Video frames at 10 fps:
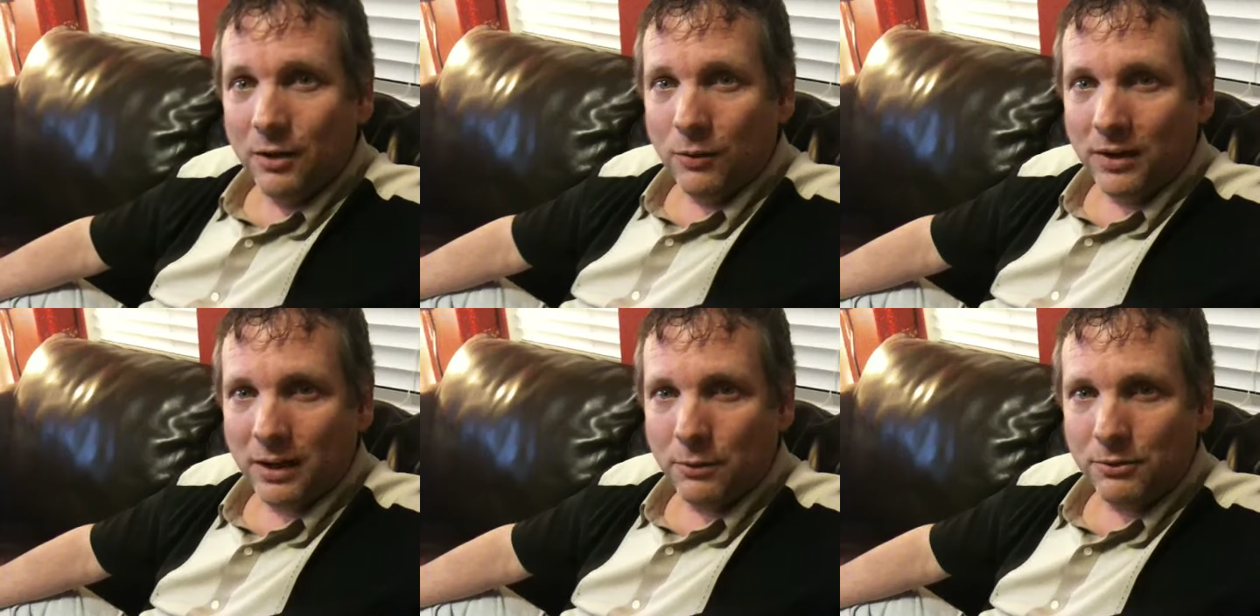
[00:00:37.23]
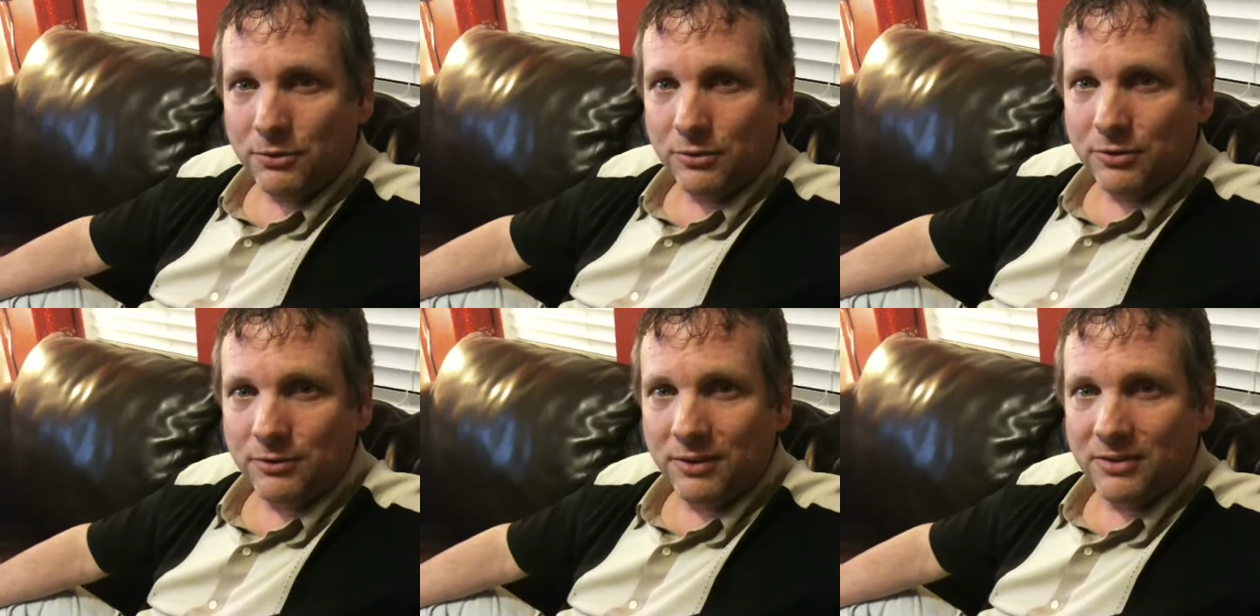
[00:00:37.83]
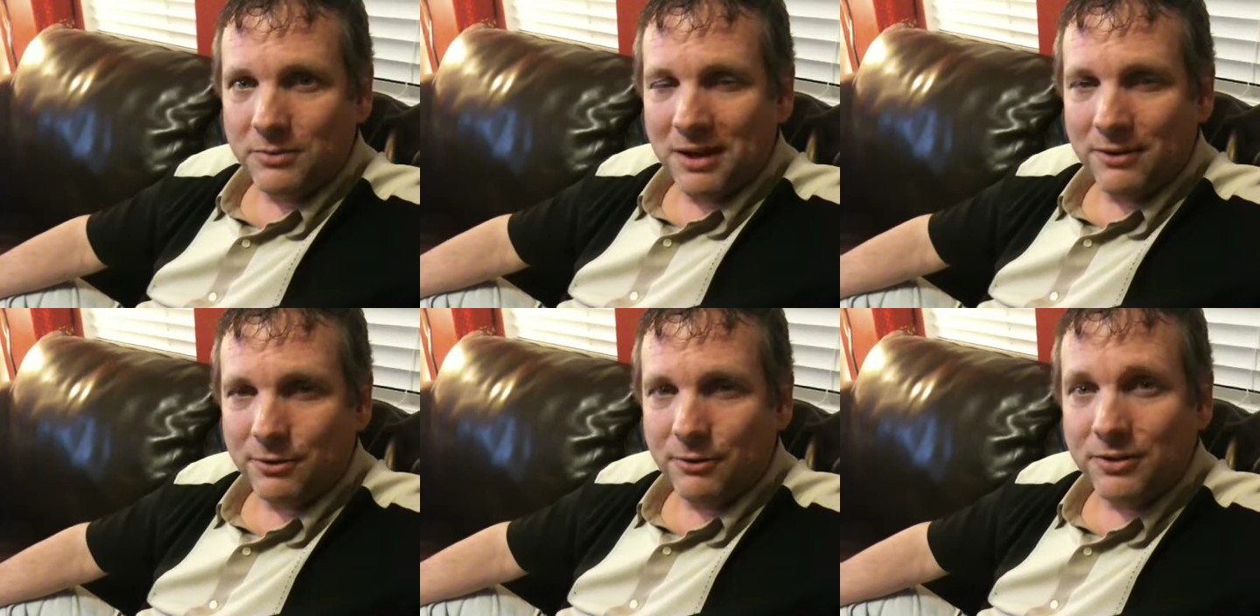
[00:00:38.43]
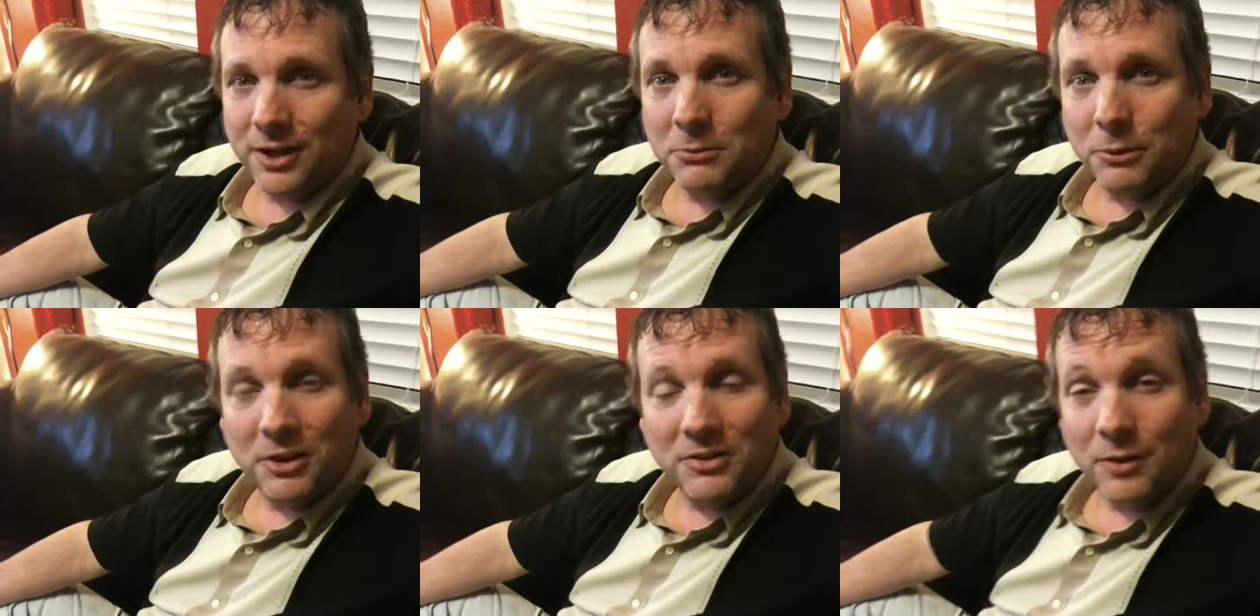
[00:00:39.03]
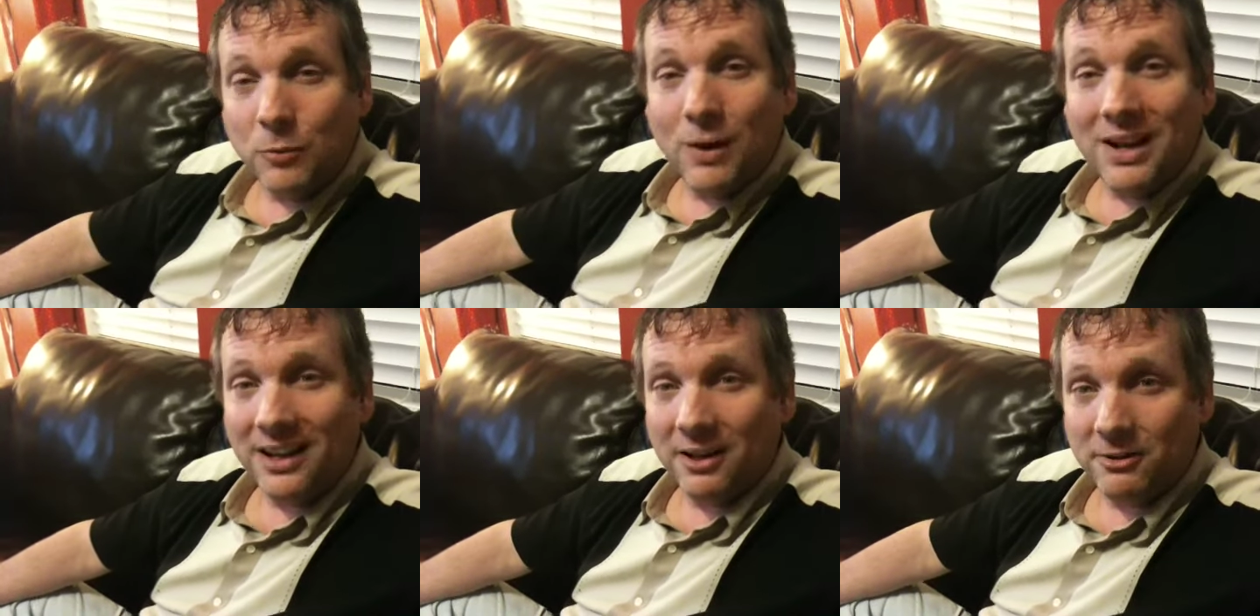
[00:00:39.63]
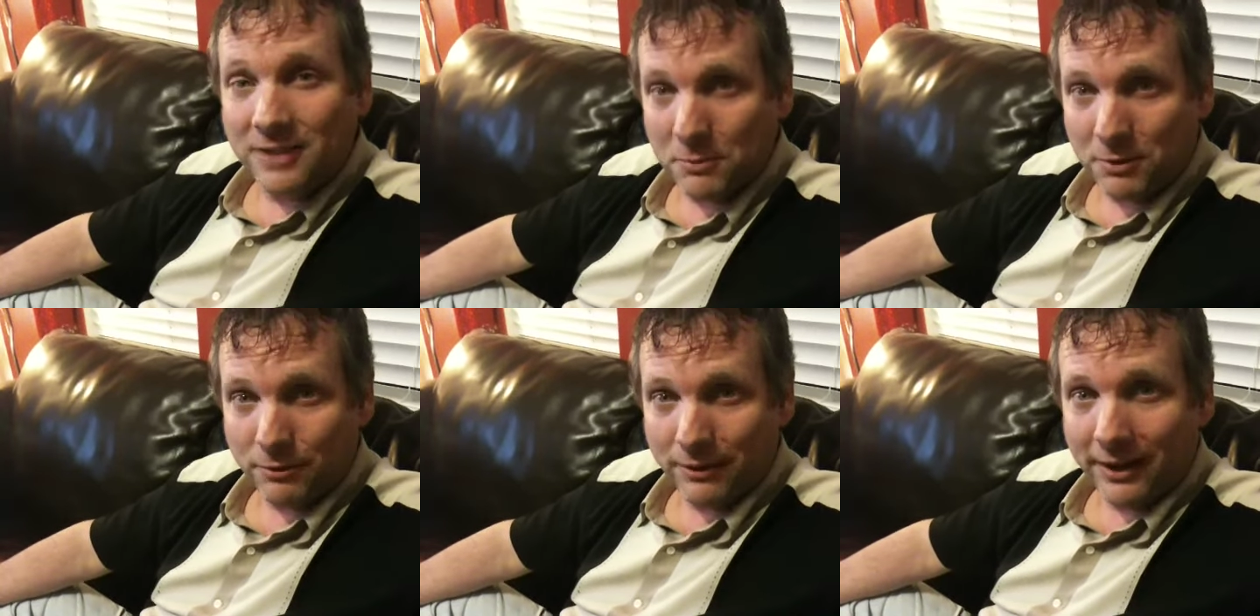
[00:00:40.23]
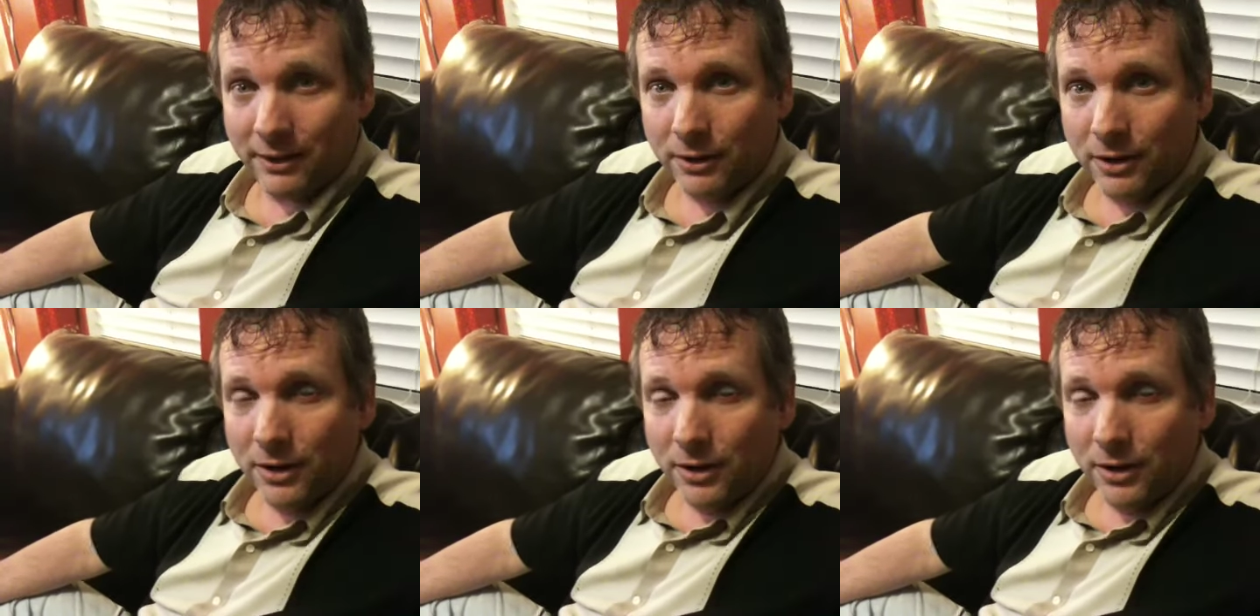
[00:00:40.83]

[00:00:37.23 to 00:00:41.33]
when I was serving as Master of Ceremonies and Wedding Entertainment Director